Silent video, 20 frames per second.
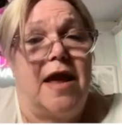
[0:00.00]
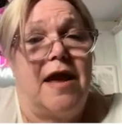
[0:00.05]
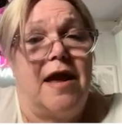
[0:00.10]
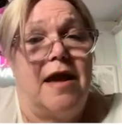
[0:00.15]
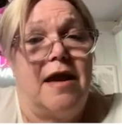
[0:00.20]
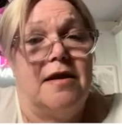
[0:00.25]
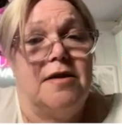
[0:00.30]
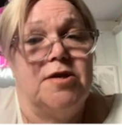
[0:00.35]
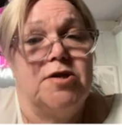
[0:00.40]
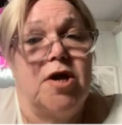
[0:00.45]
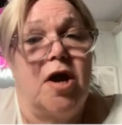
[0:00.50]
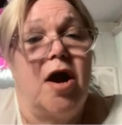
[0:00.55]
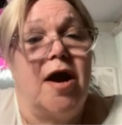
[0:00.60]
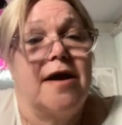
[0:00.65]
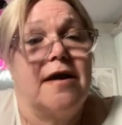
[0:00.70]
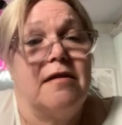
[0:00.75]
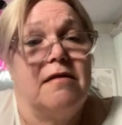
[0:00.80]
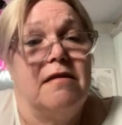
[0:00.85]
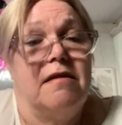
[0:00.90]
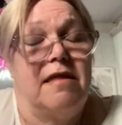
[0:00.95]
And I
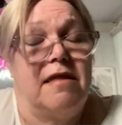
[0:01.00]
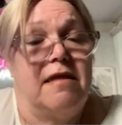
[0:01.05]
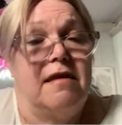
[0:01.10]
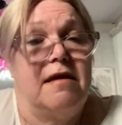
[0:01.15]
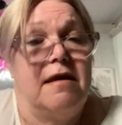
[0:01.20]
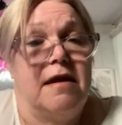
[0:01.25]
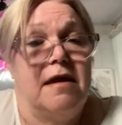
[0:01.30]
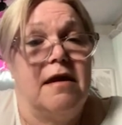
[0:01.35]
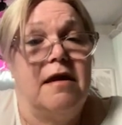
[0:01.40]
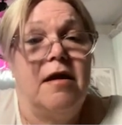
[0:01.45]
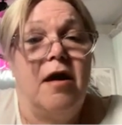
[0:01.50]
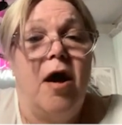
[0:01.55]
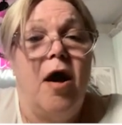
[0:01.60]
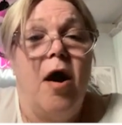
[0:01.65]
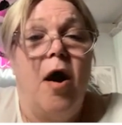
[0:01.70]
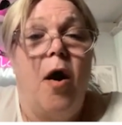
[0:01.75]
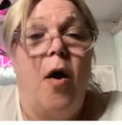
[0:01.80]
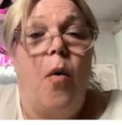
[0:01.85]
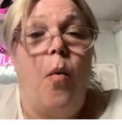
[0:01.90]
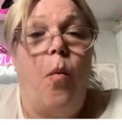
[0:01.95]
can see
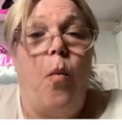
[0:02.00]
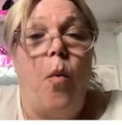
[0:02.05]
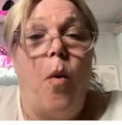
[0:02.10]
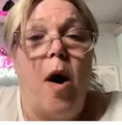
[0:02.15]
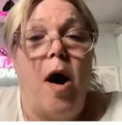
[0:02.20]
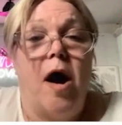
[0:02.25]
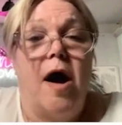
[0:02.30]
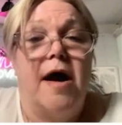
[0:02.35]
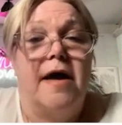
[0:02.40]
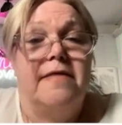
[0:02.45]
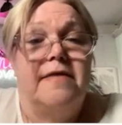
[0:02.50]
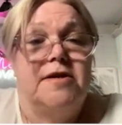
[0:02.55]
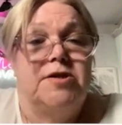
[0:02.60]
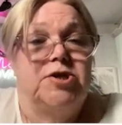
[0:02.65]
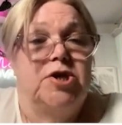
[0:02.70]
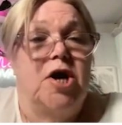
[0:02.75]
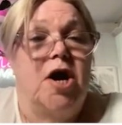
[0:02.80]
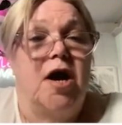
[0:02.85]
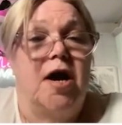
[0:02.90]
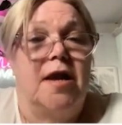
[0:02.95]
why the
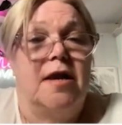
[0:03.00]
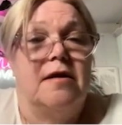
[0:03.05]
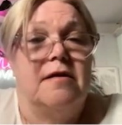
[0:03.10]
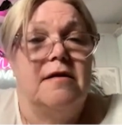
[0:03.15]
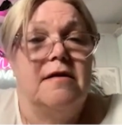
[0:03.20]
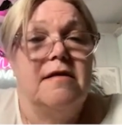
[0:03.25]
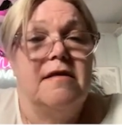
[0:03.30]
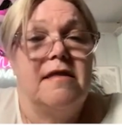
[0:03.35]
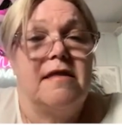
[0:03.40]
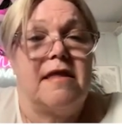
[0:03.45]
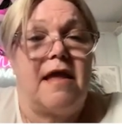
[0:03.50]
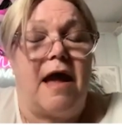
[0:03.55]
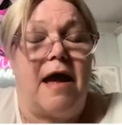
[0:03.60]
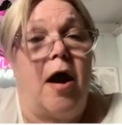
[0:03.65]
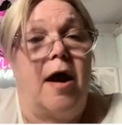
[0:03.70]
tilers,